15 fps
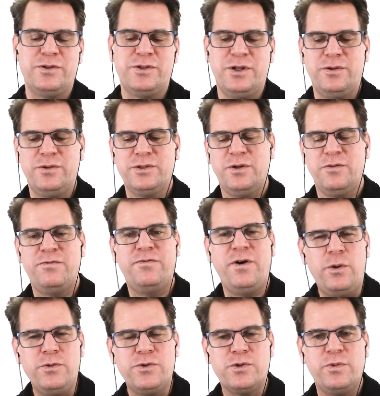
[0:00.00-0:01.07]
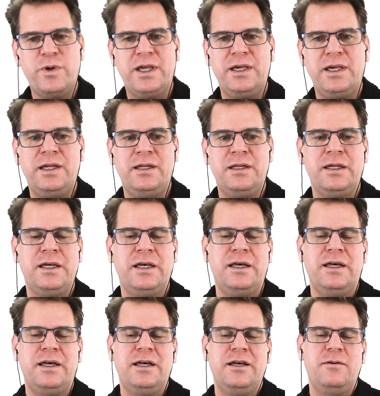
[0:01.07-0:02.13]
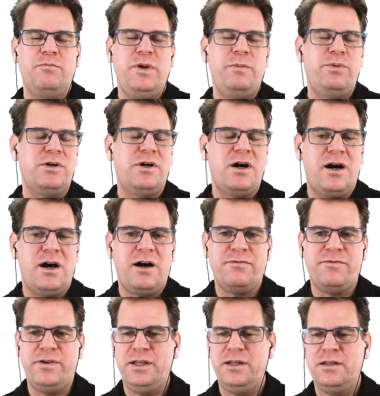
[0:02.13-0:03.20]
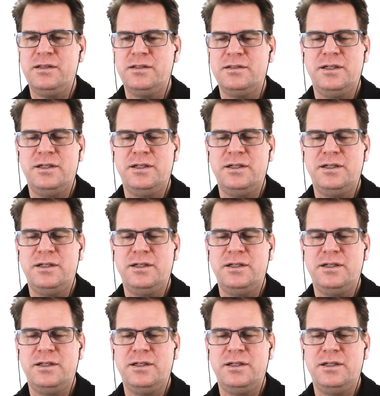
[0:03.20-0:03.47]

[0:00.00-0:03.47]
So phones ringing, people coughing,